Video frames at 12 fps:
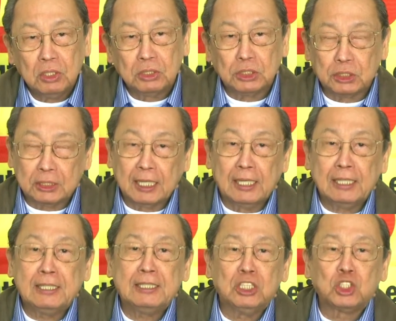
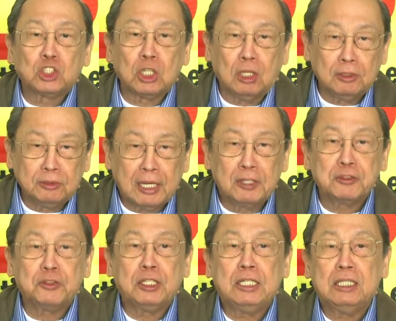stand in
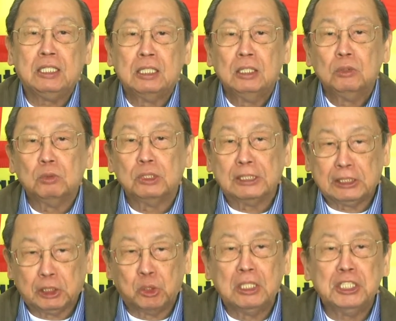solidarity with the
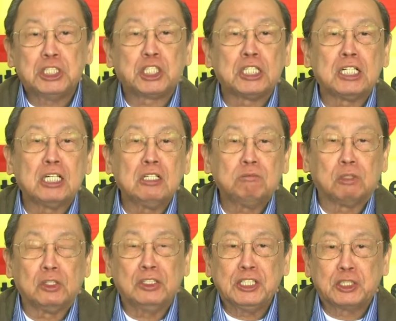Coalition
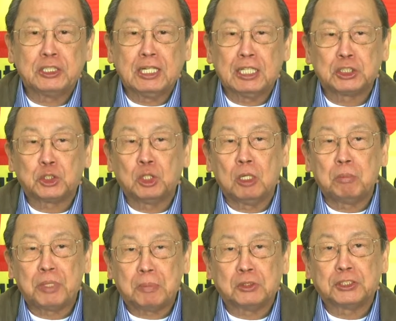for an International
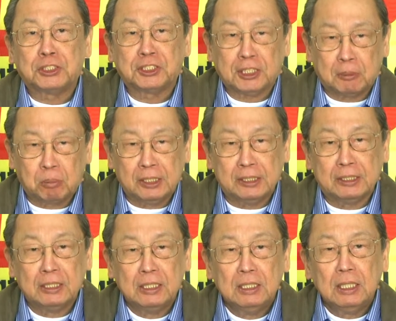People's Assembly
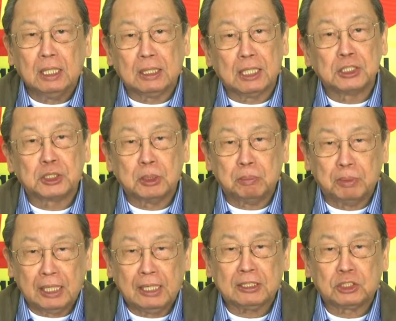against the
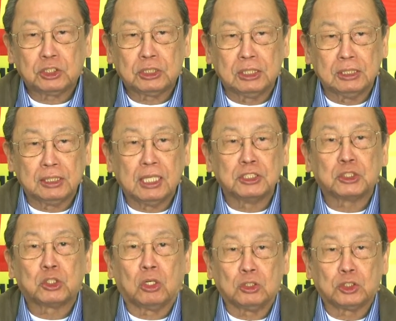banks and
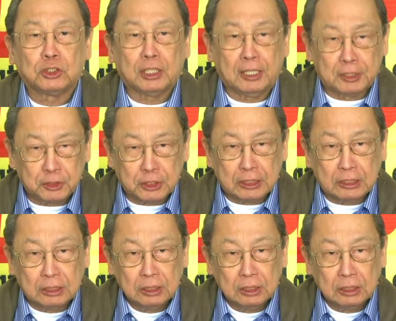against austerity,